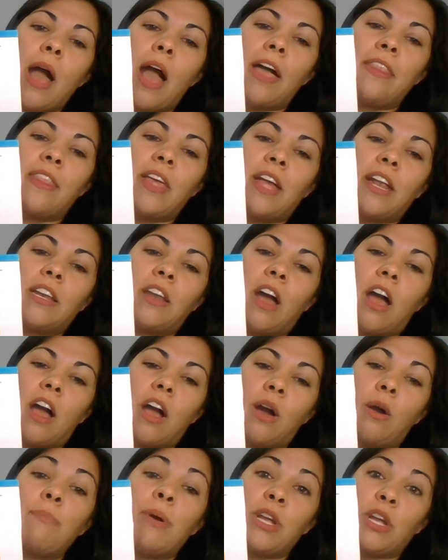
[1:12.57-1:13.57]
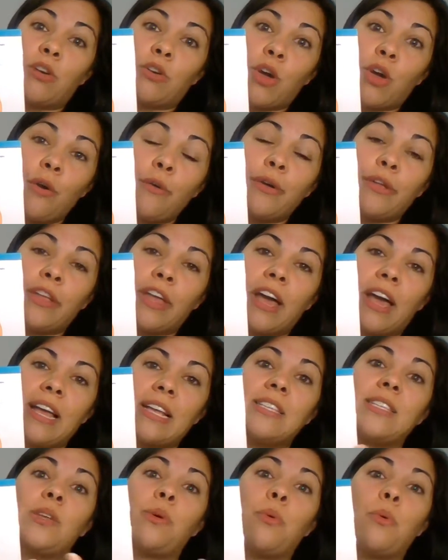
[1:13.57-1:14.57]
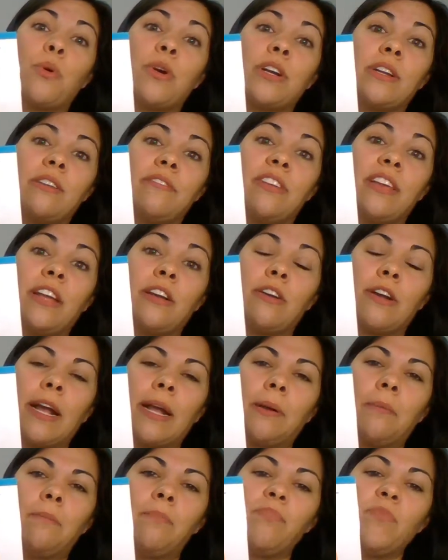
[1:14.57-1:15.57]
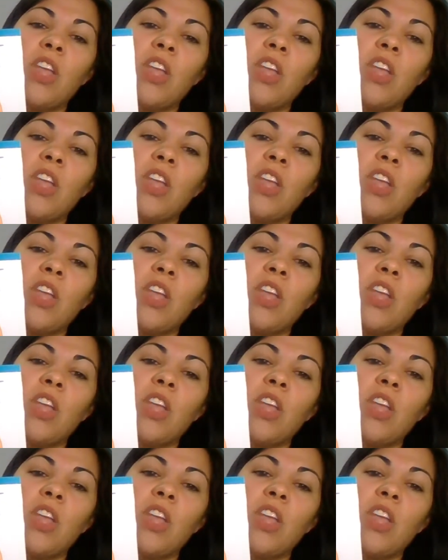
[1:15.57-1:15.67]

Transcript: And then, but your cochlea is the organ of hearing.